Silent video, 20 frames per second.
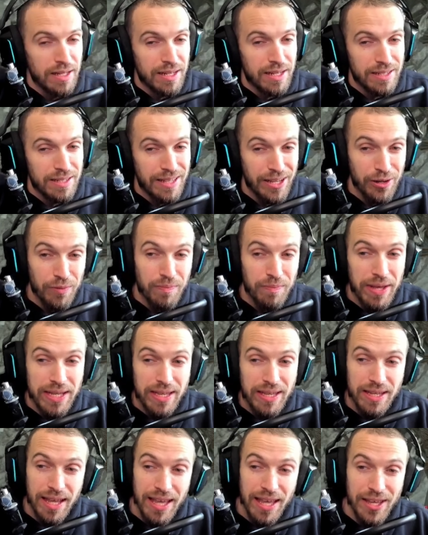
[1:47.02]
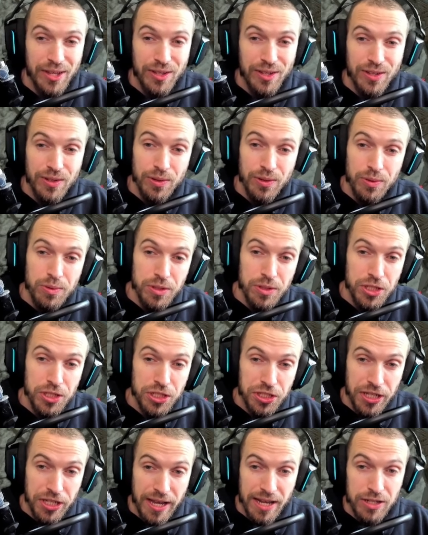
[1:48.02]
They are making a huge
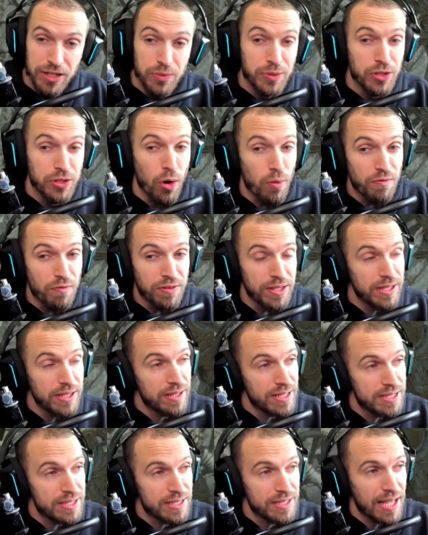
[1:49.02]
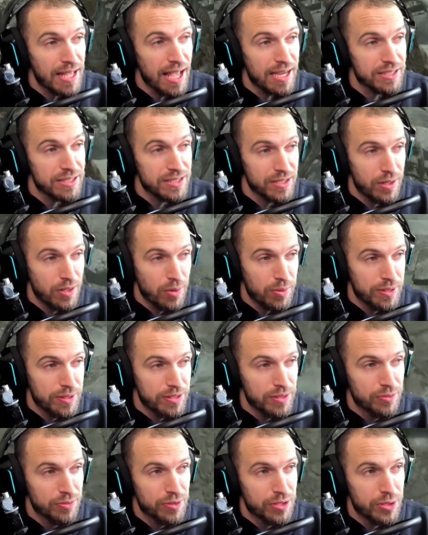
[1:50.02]
change, which hopefully this is actually going
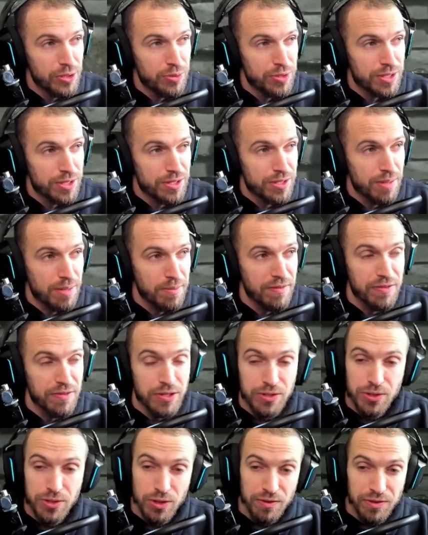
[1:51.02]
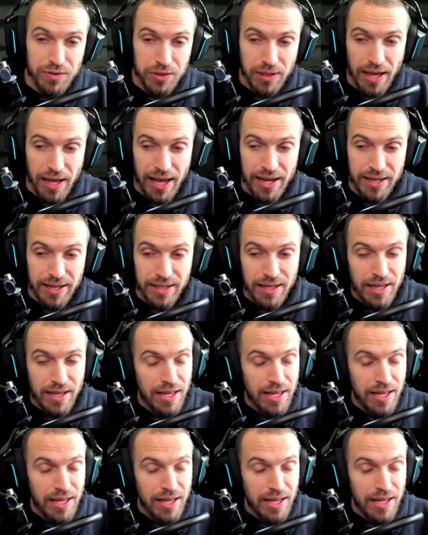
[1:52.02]
to reduce some of the server lag.